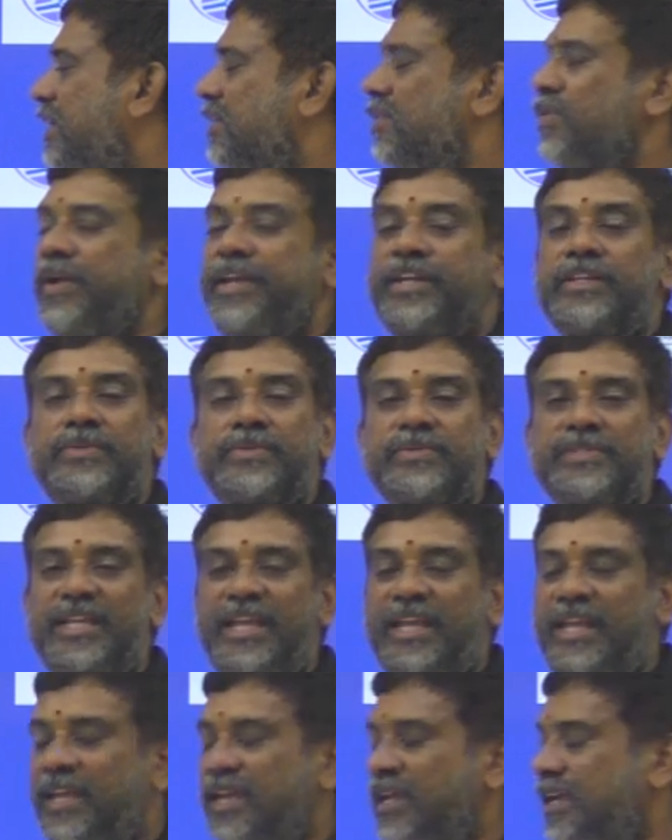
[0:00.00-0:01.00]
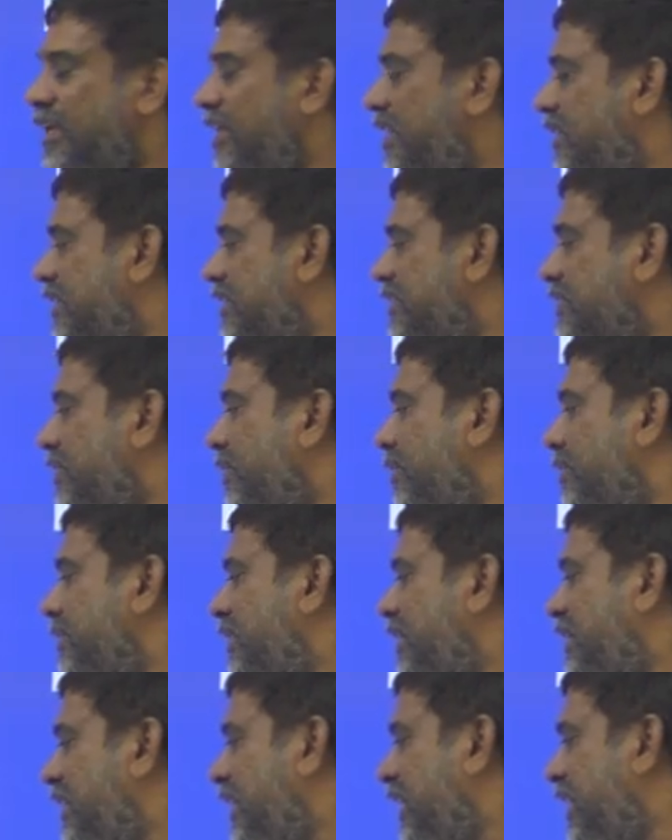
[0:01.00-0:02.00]
are going to see in this
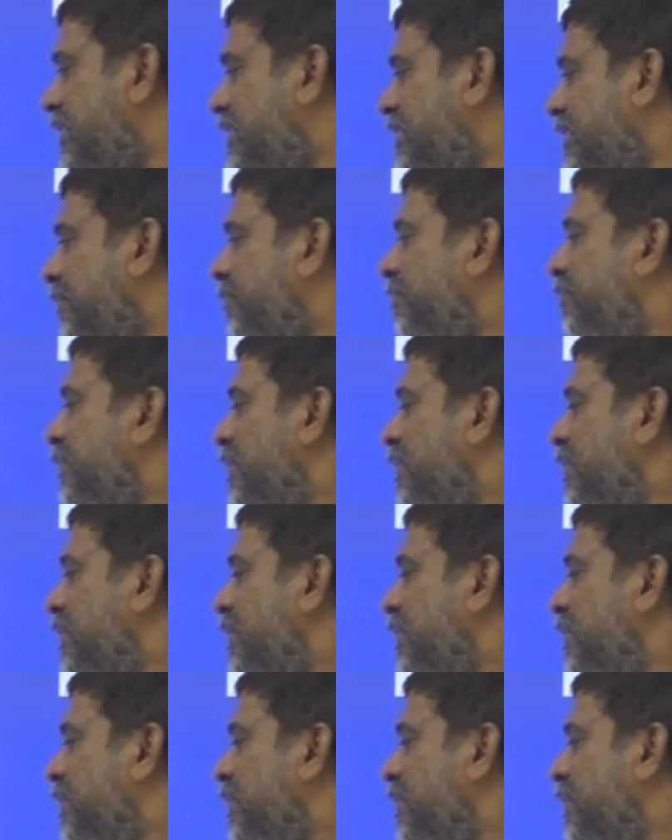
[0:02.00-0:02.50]
unit is